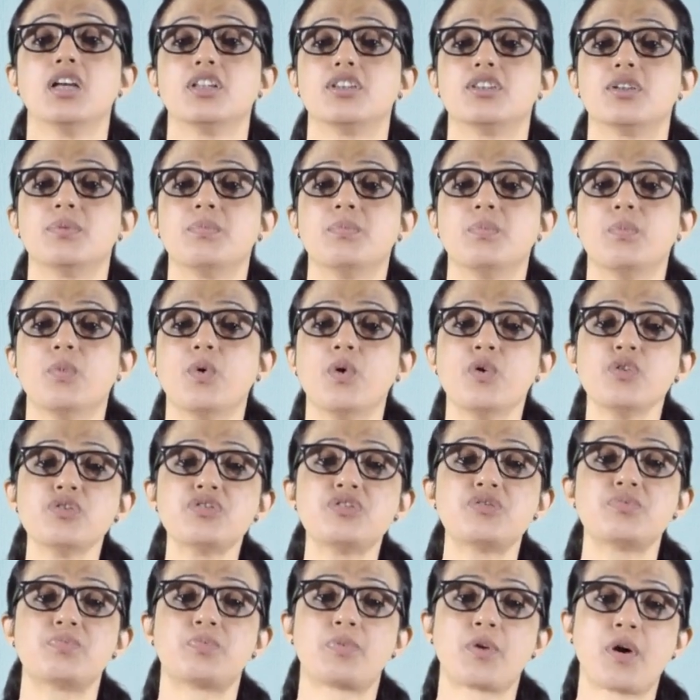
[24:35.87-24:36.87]
The
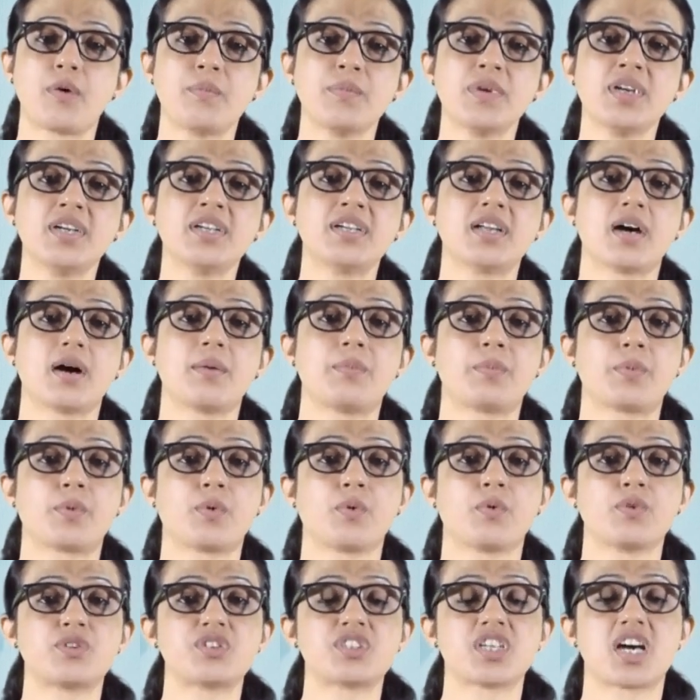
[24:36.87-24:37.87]
most prominent
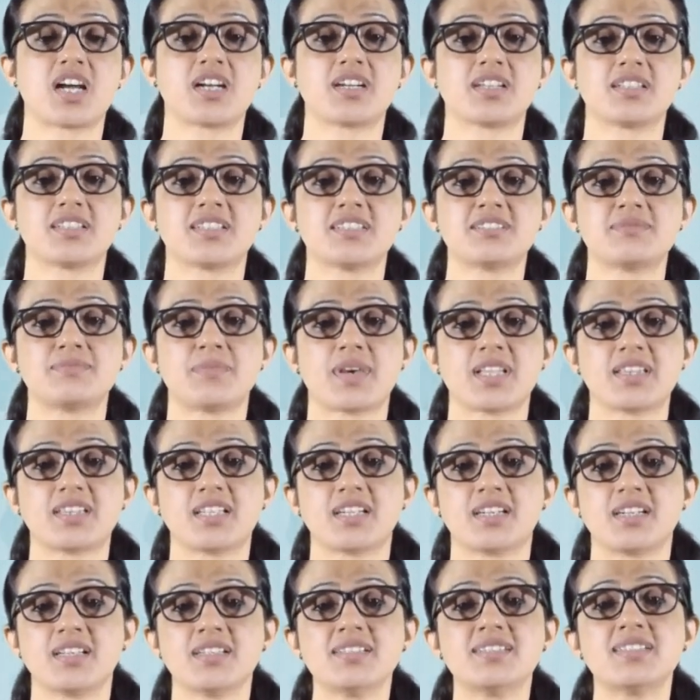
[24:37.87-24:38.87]
approach under this
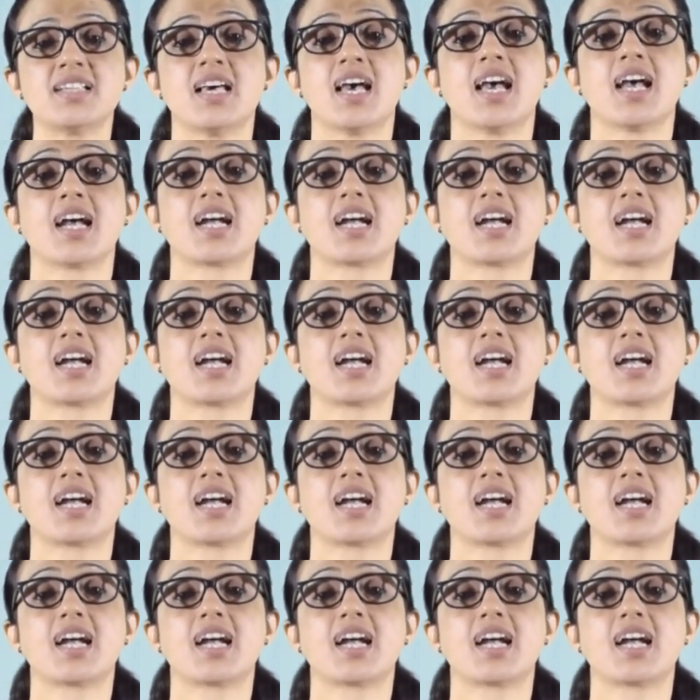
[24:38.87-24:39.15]
method is